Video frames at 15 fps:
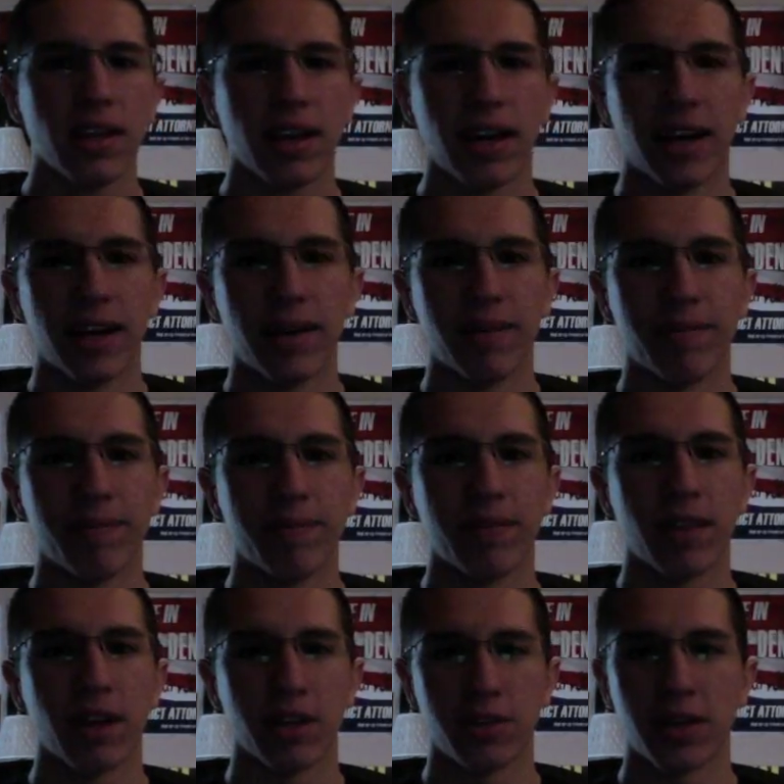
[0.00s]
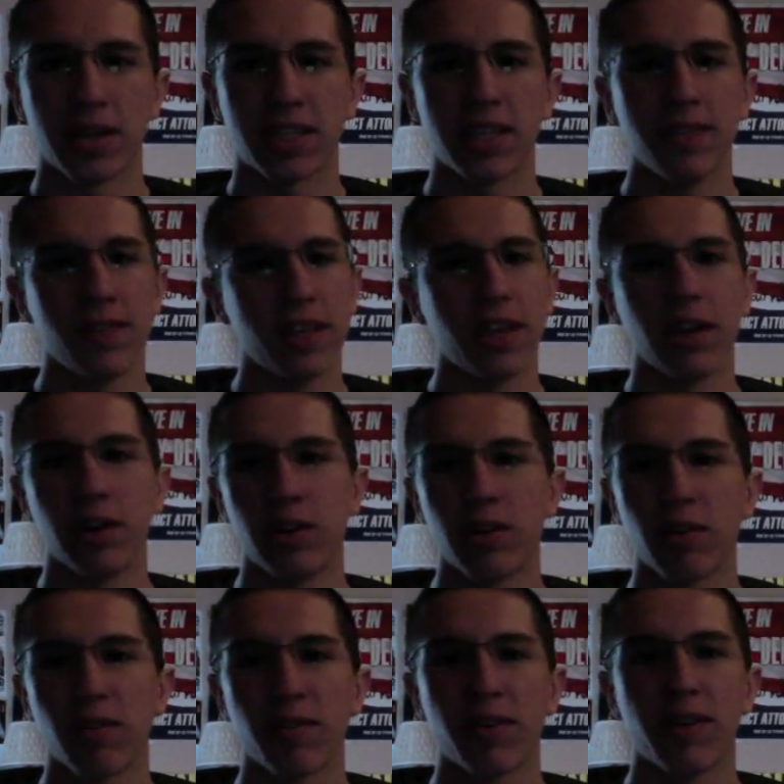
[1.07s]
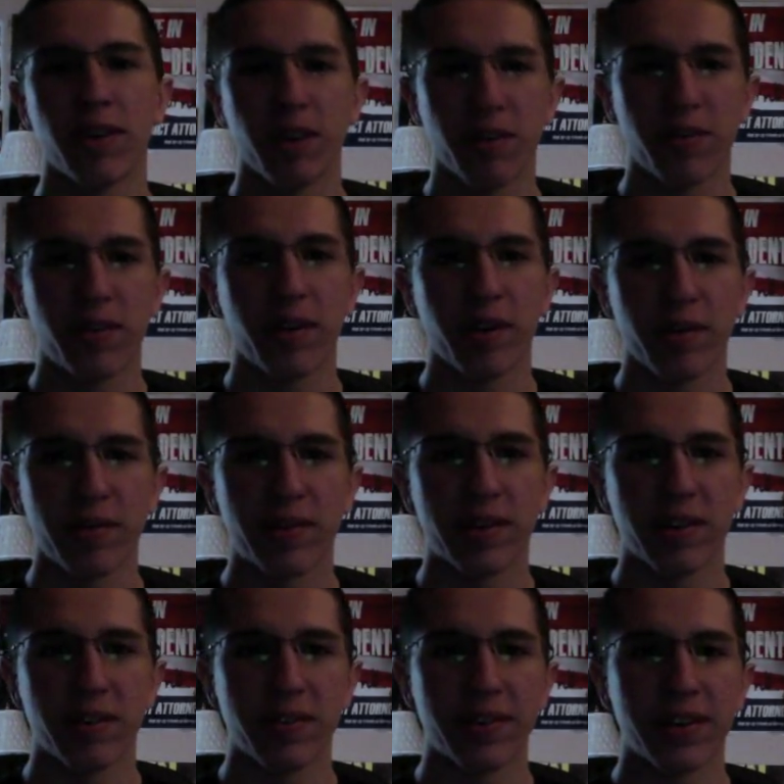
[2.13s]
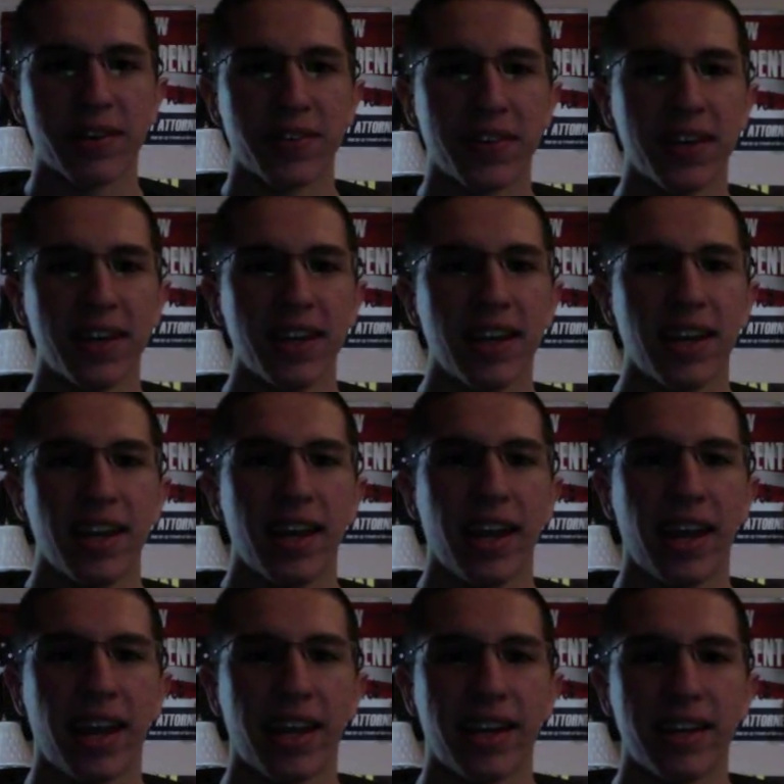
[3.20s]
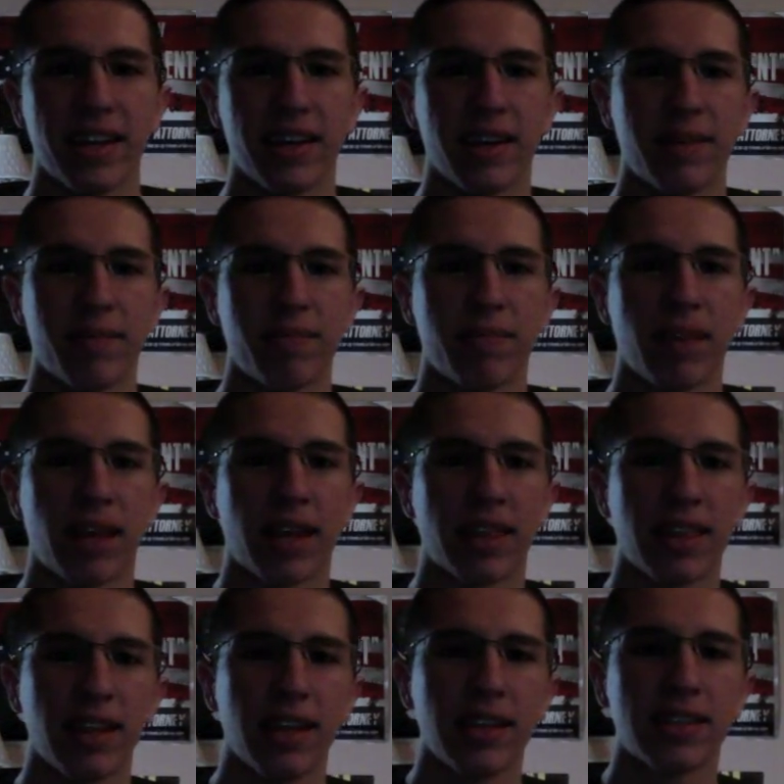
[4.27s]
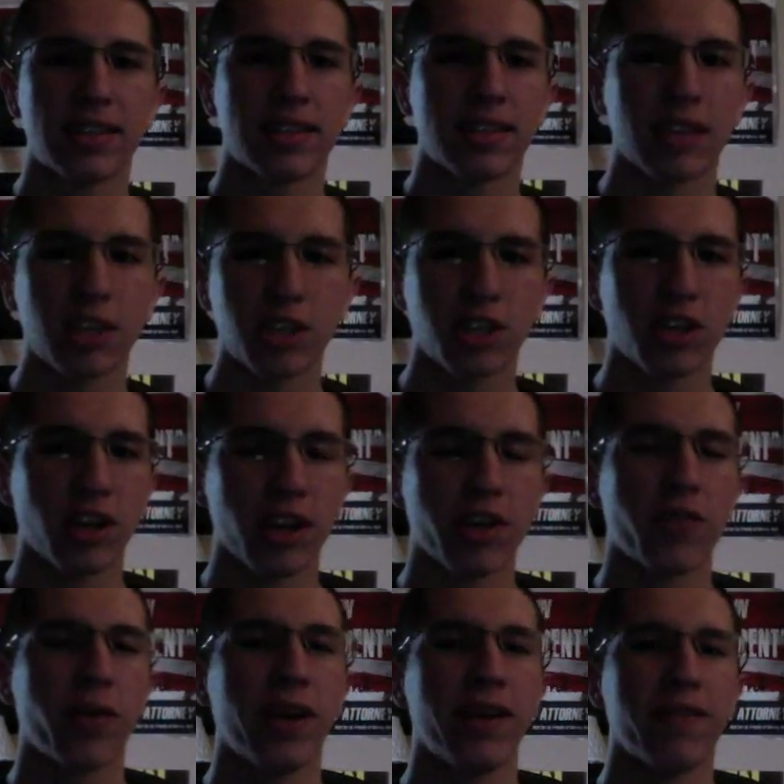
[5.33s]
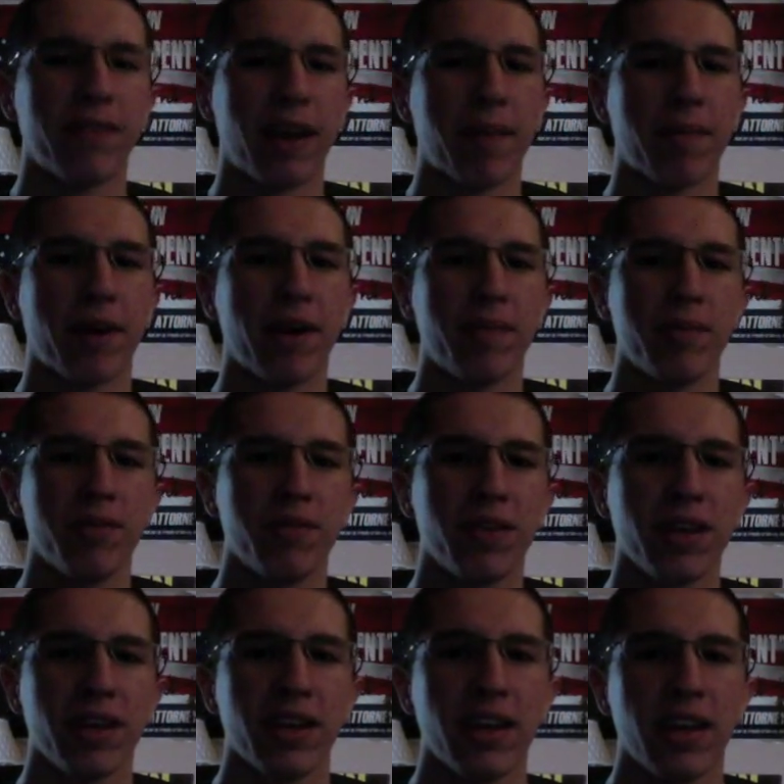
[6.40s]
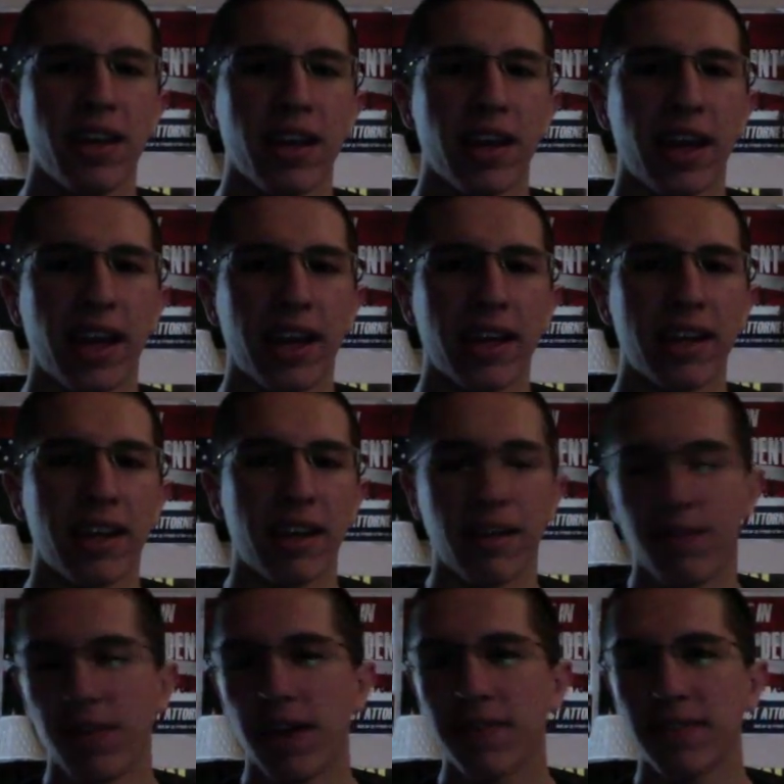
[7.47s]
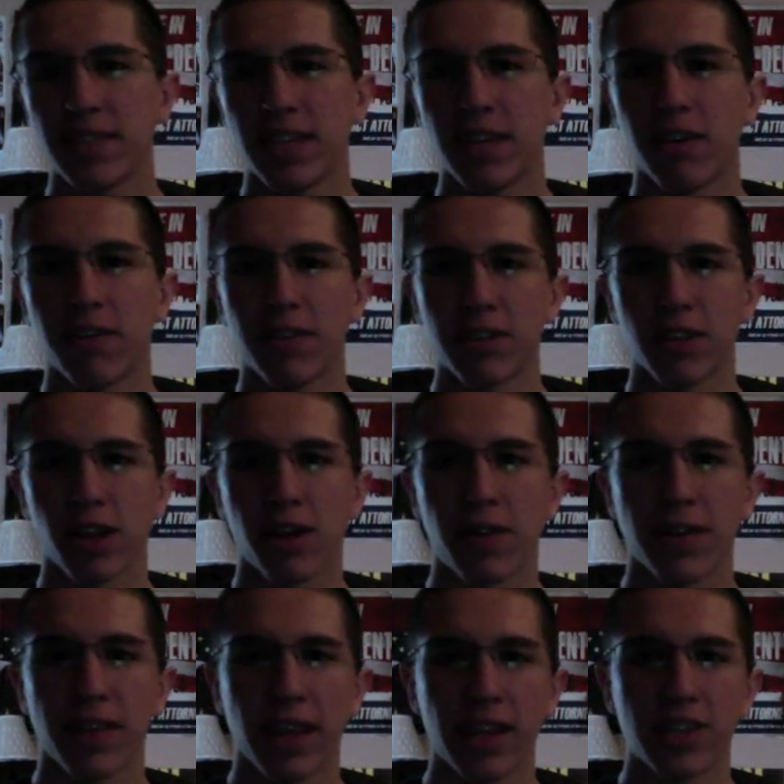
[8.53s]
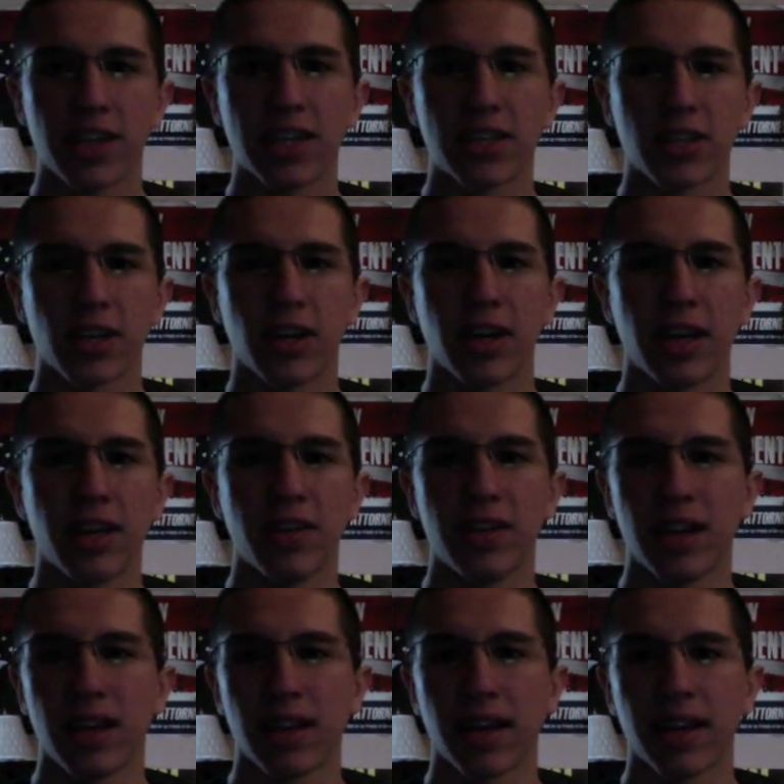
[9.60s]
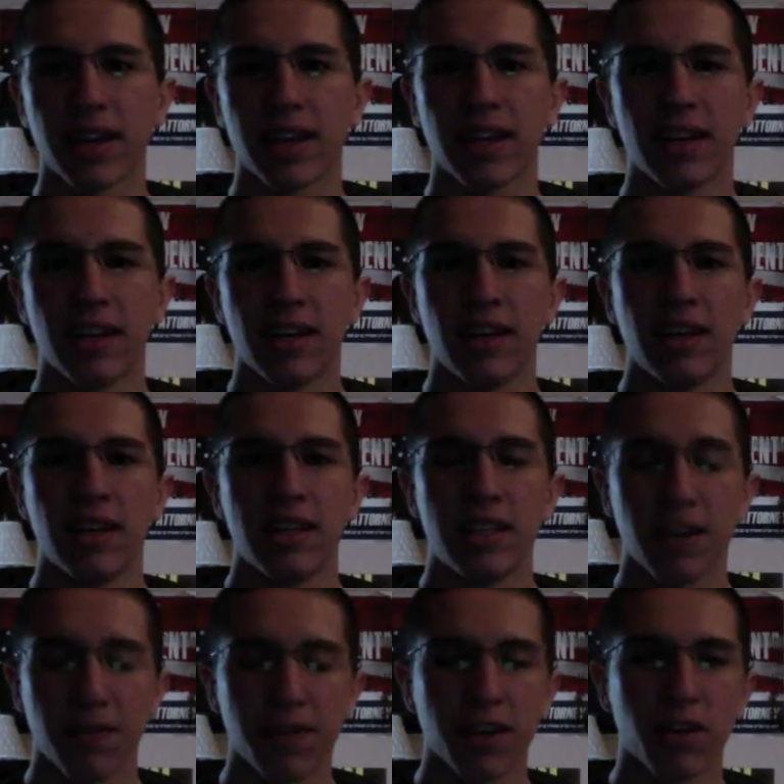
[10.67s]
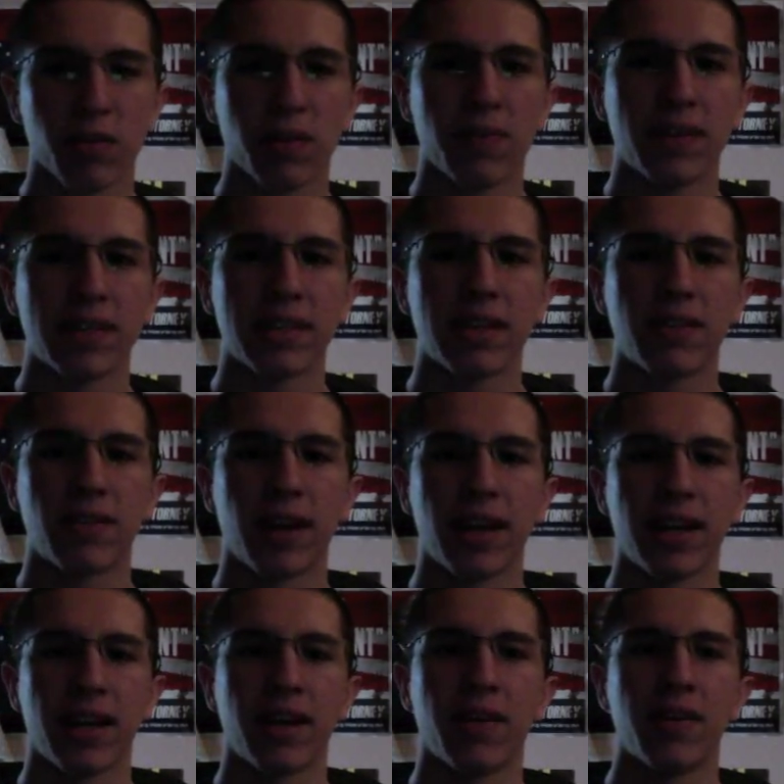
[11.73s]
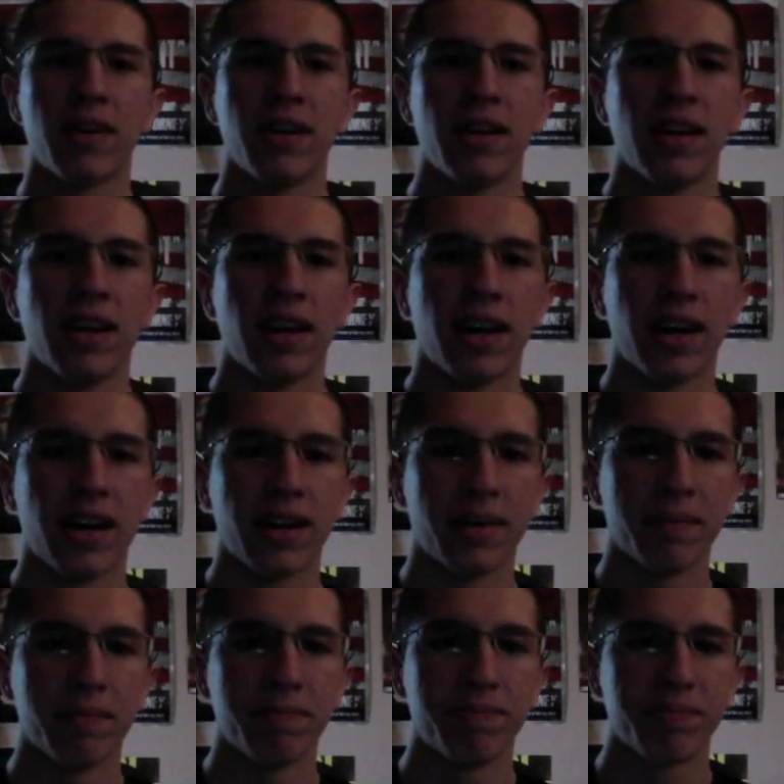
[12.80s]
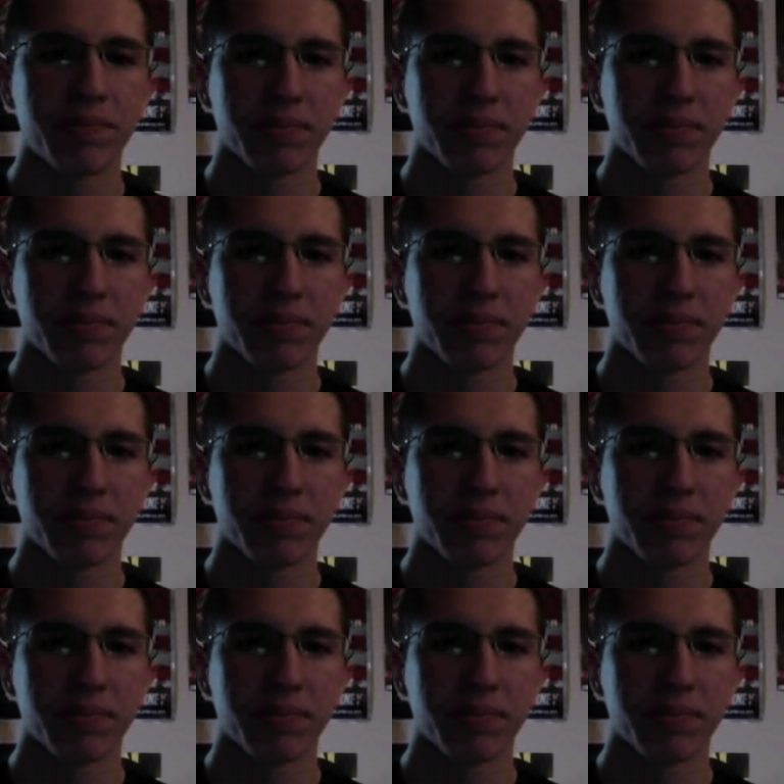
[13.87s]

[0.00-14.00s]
on DirecTV over and over and over and over and over. And I think it's such an underrated vampire movie. And if you haven't seen it, or if you saw it around the age I saw it and you didn't like it, definitely go revisit it right now. Um,